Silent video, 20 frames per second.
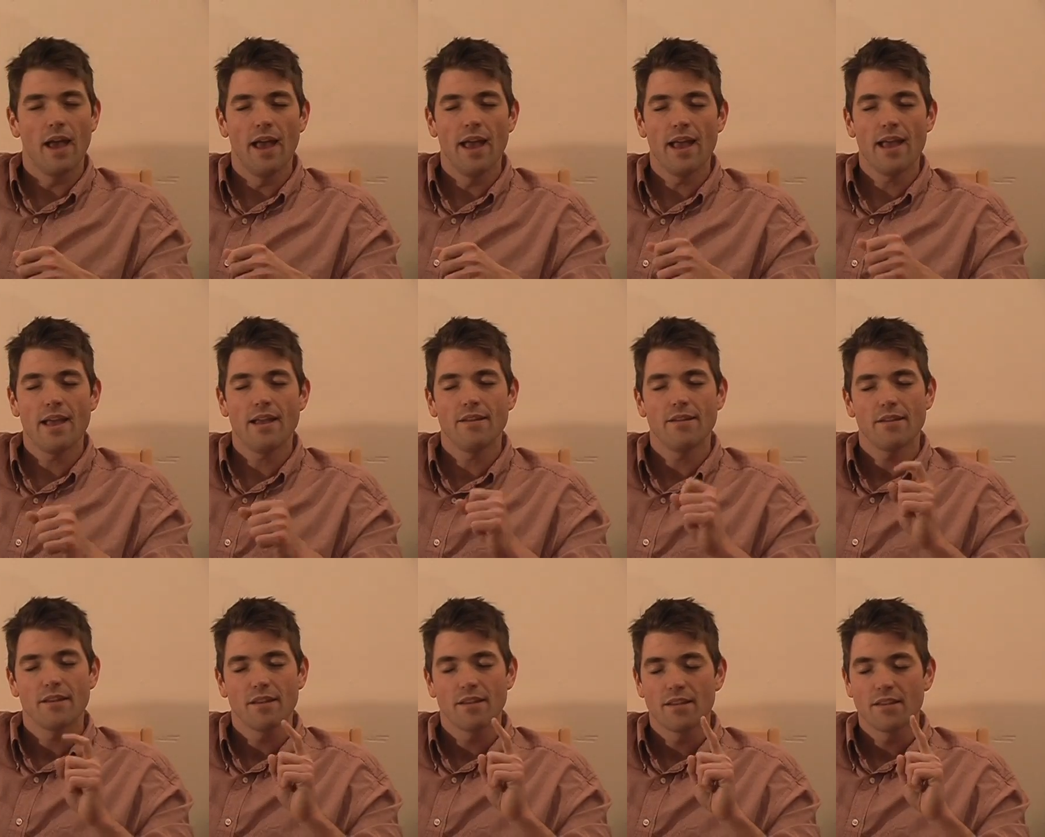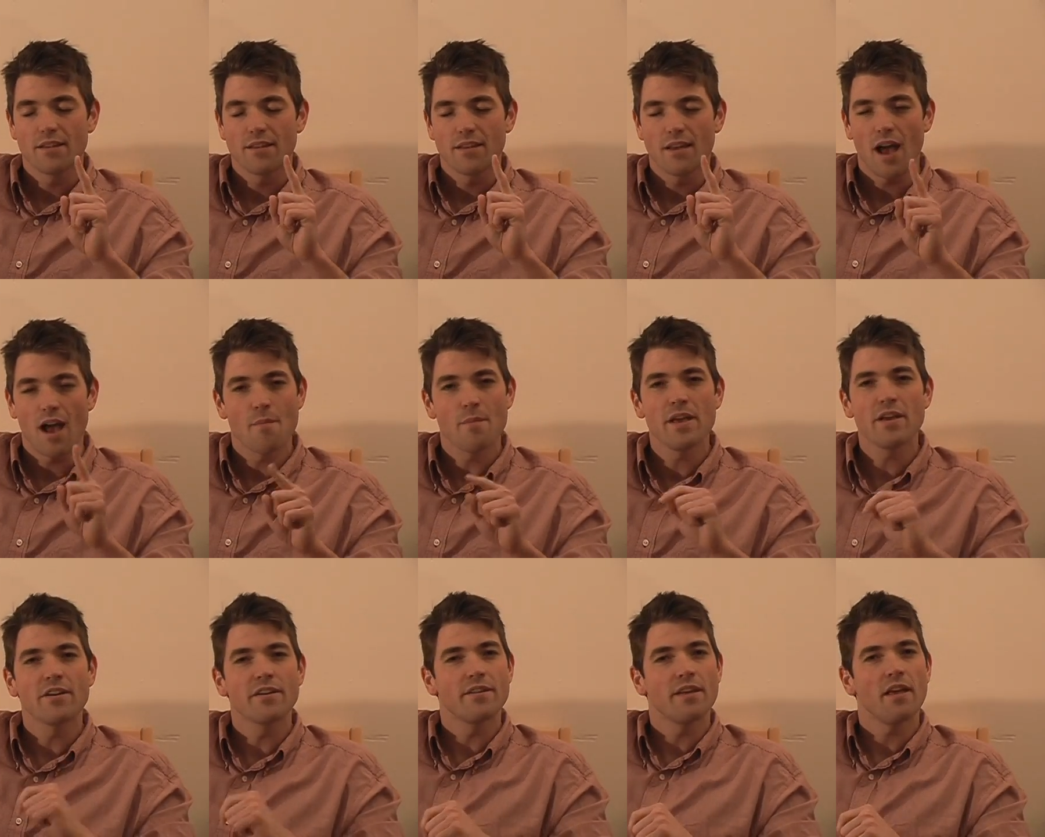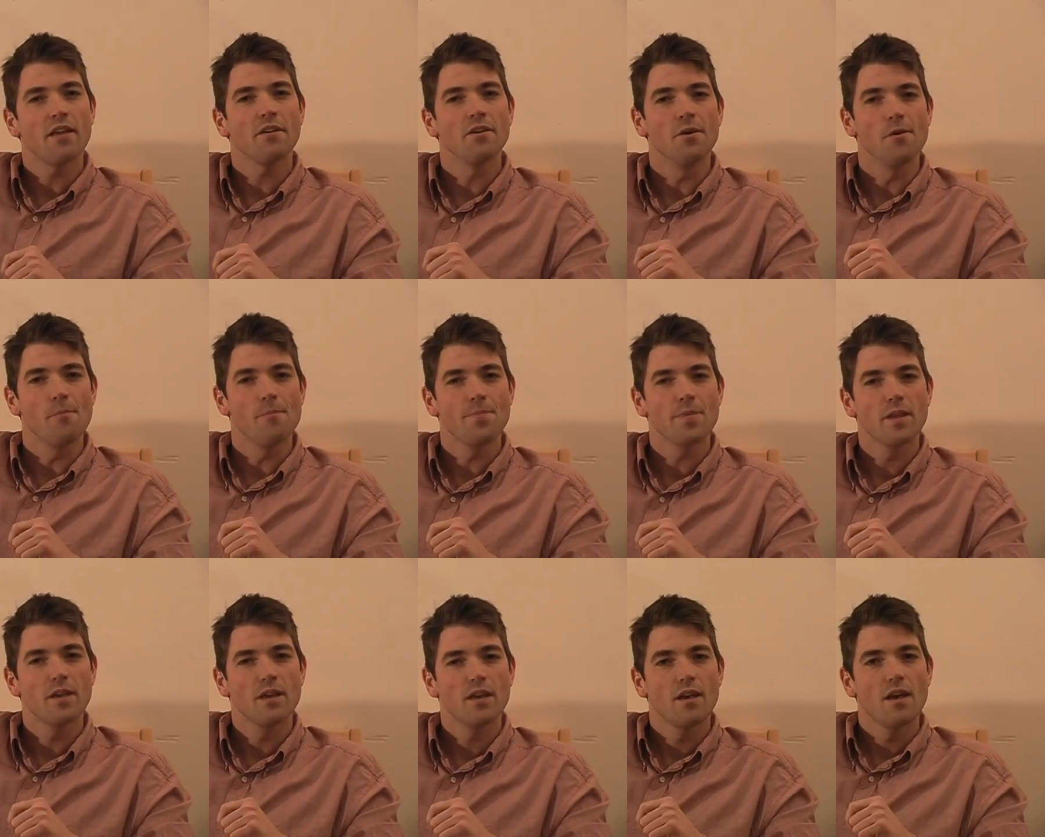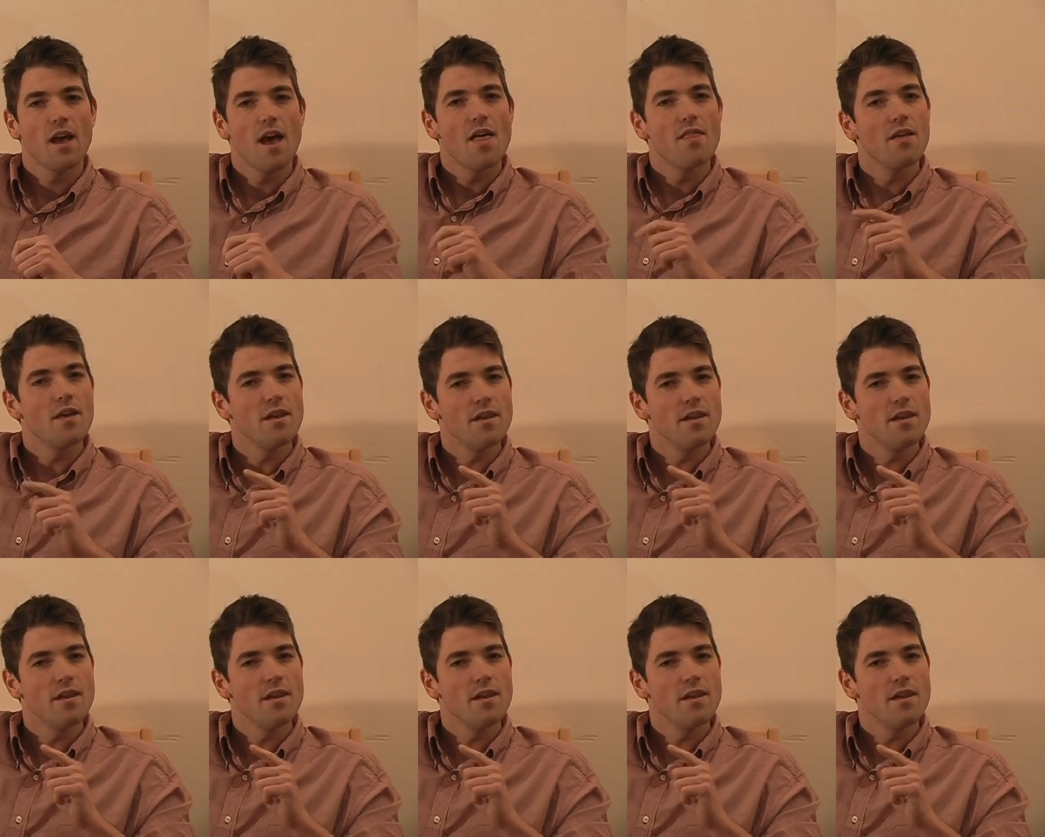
and I'm here to tell you that